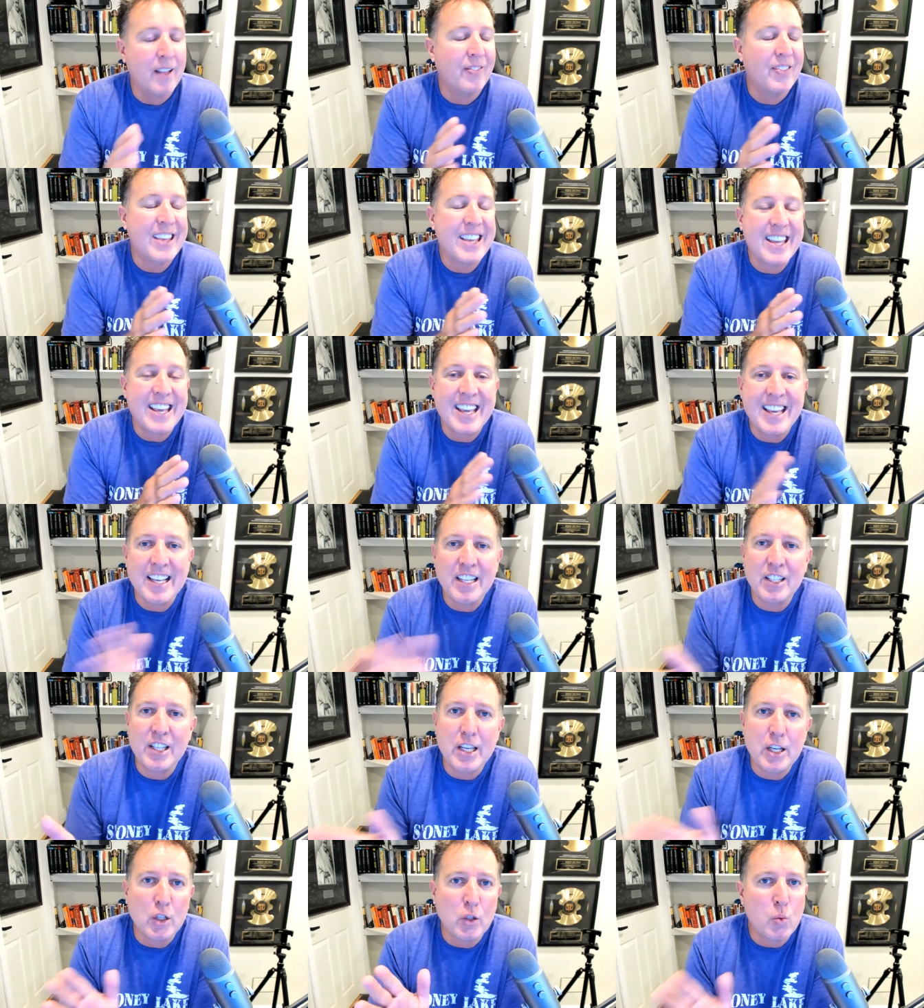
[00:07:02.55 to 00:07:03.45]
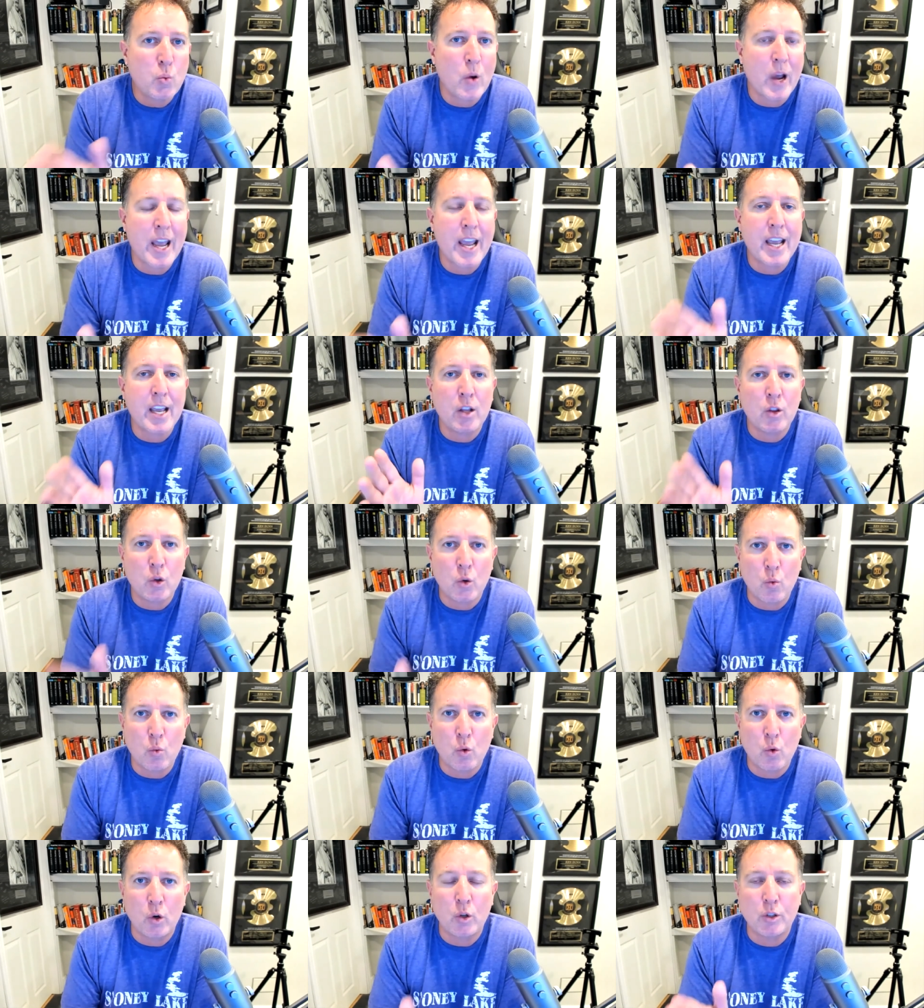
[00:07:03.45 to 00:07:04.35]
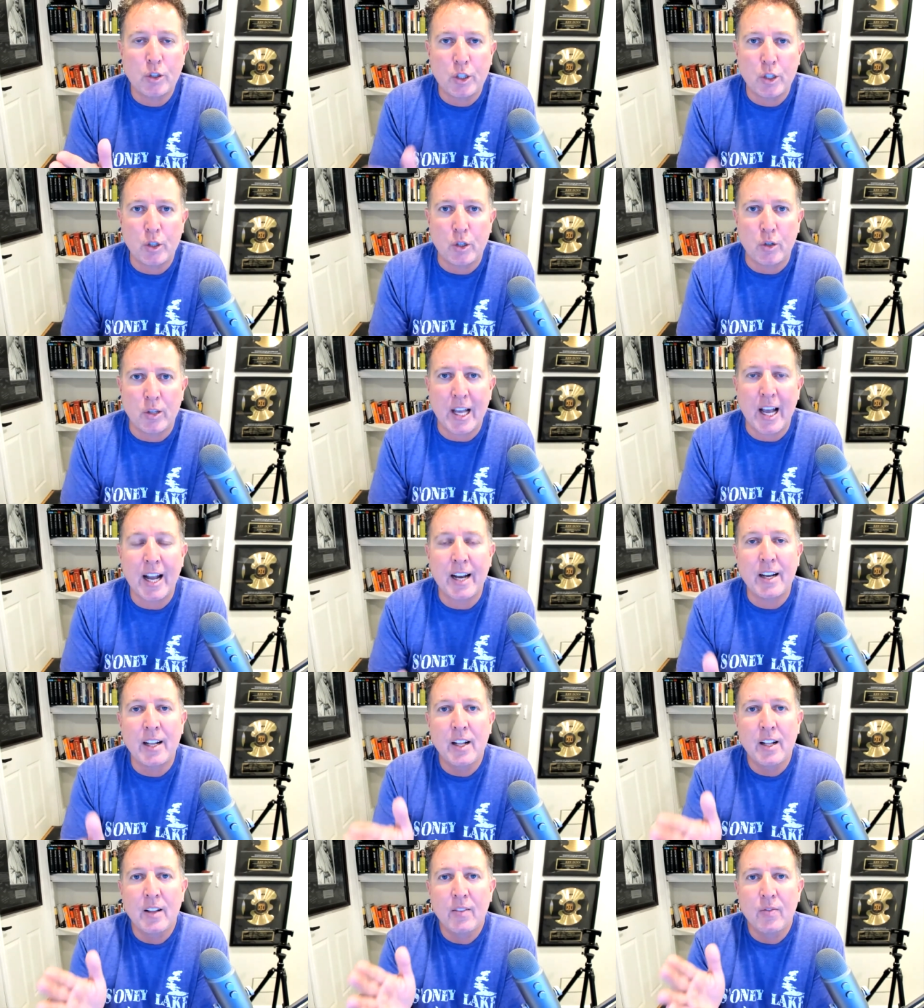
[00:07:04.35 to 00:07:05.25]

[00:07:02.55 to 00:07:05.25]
The easiest way in the world to do that